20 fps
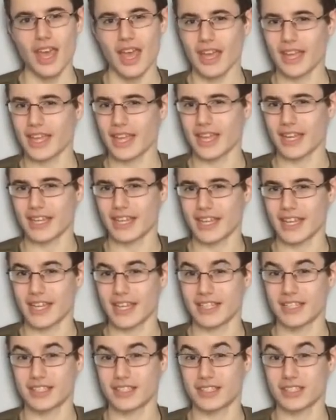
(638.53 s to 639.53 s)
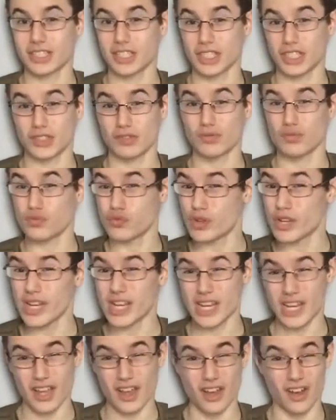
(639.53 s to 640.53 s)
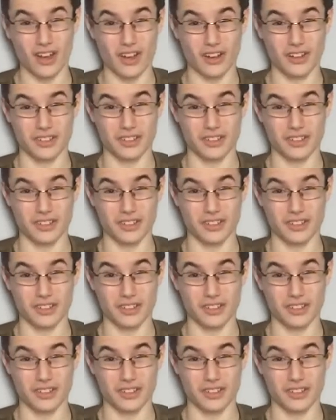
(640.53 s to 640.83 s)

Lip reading: Again, it's really hard.